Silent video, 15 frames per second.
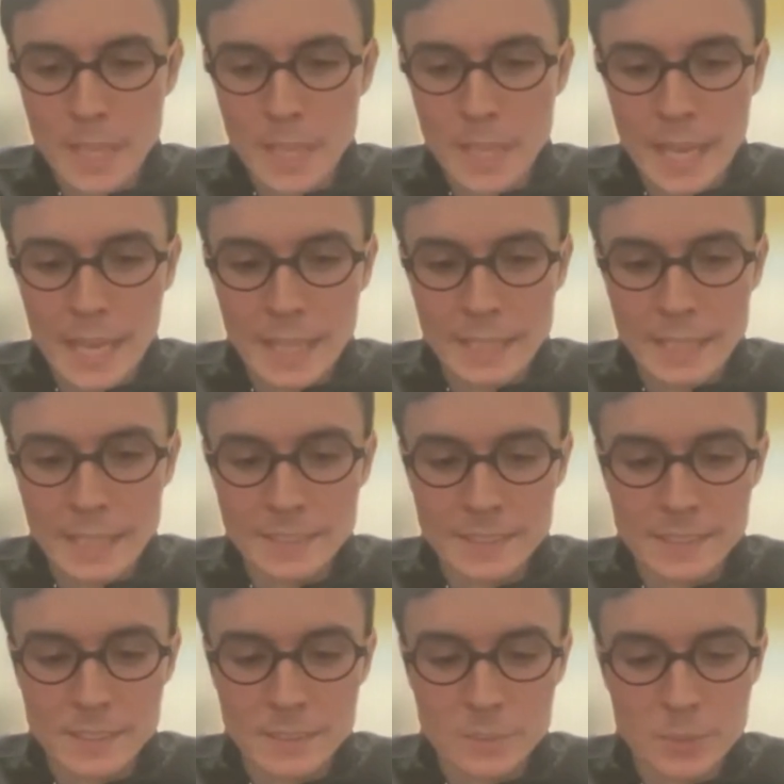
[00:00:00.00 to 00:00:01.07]
And
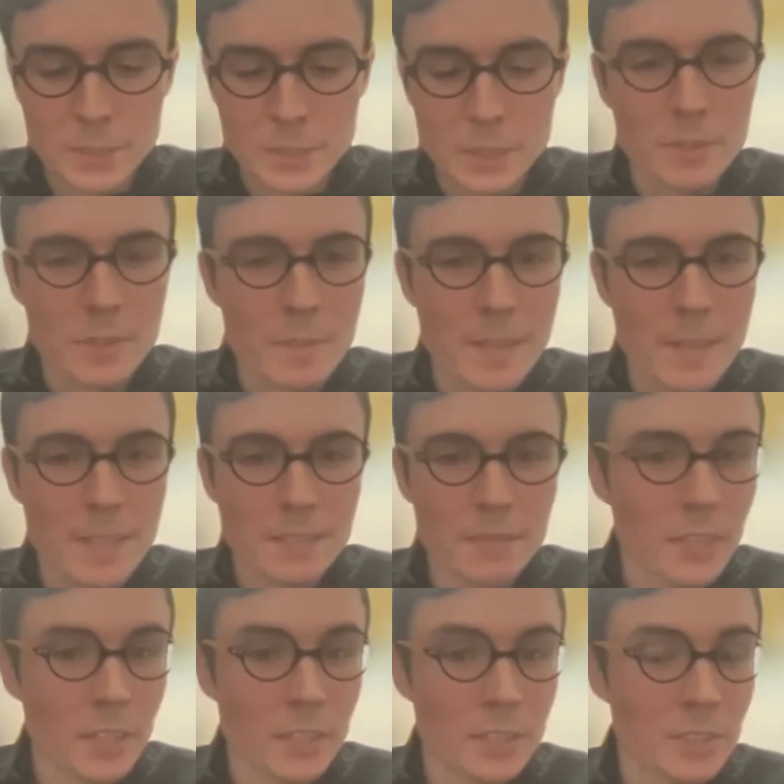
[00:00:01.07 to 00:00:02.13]
wish you the best of
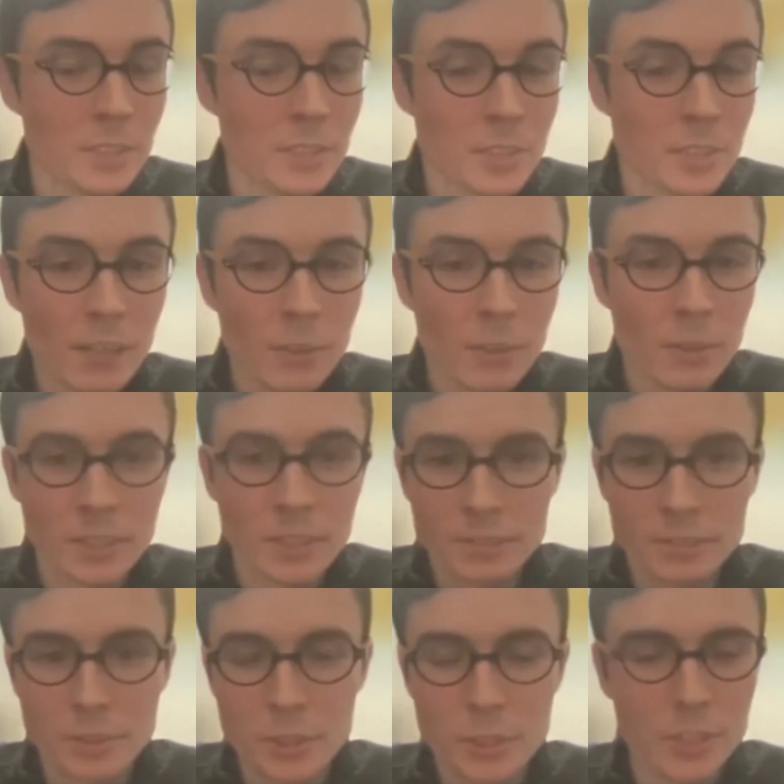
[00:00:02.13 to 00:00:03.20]
luck in general in your
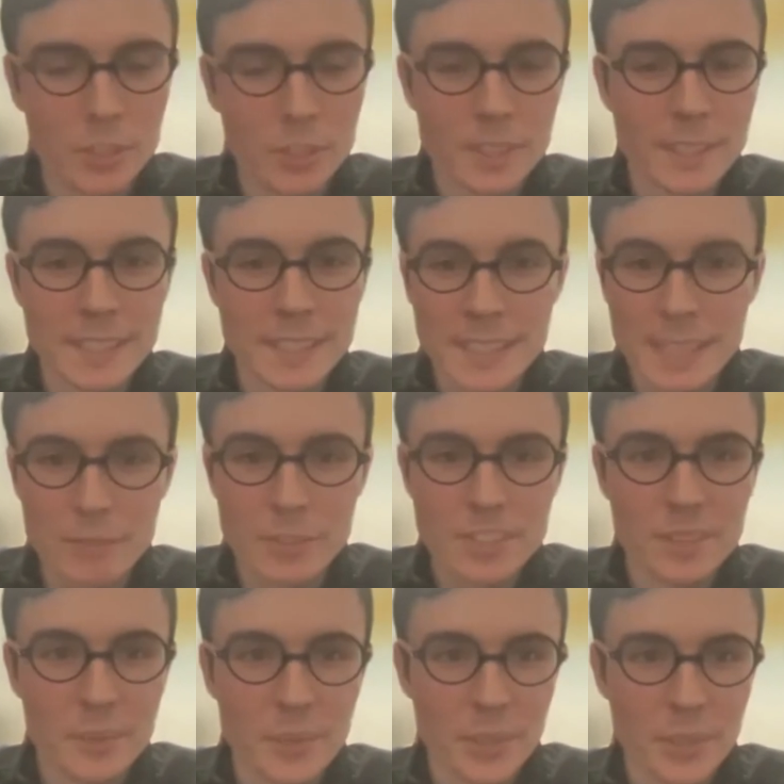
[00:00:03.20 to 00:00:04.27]
future endeavors.
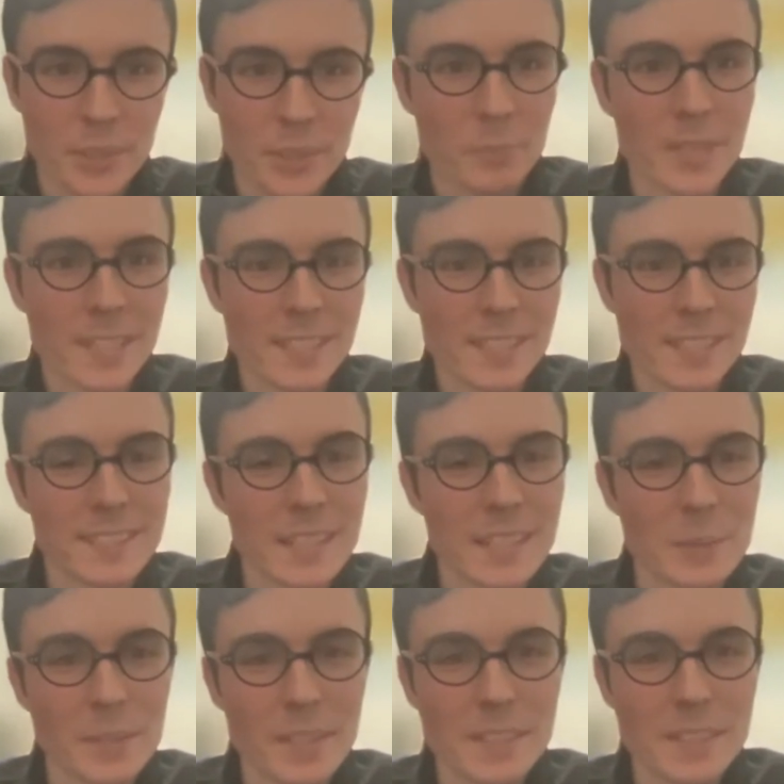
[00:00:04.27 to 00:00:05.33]
And we hope you guys can stay
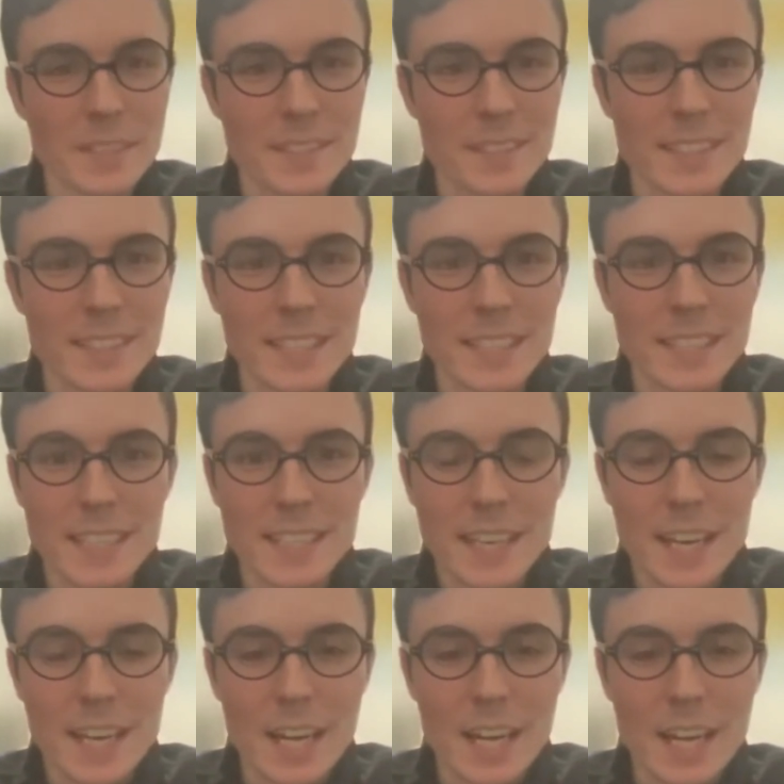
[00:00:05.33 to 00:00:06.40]
with us.
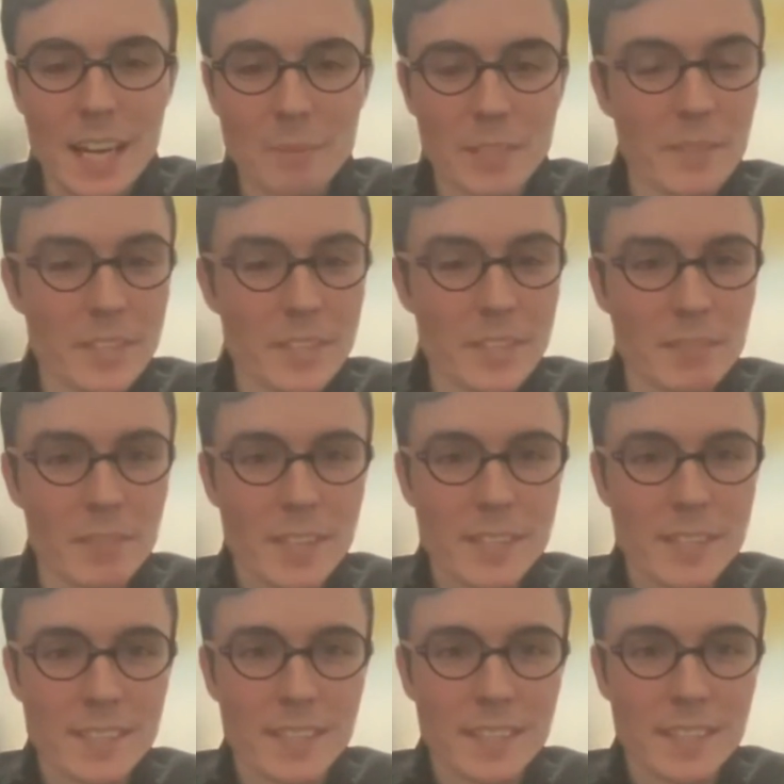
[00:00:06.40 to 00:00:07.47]
Give us
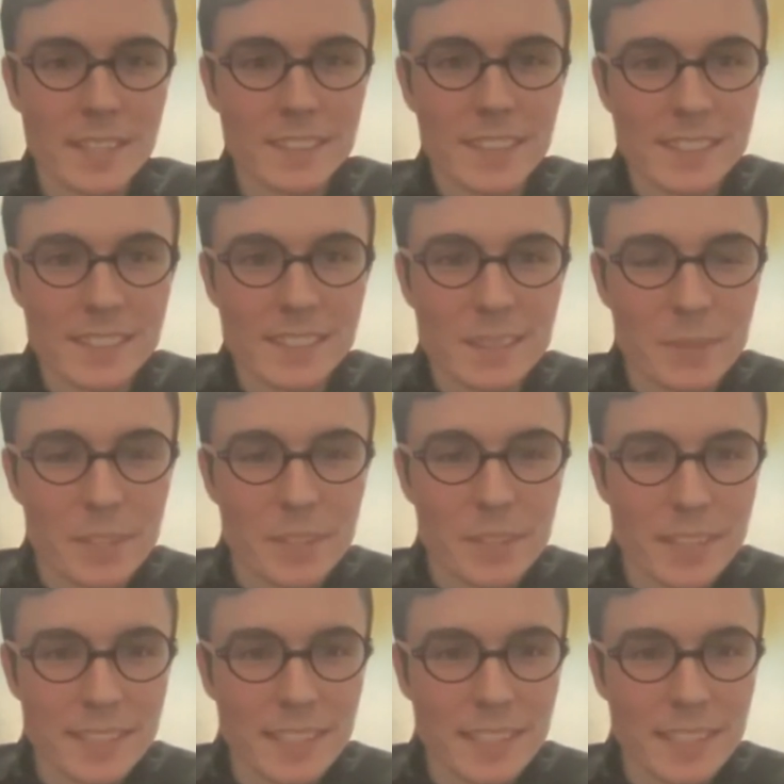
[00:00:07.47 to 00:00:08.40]
advice on some of the things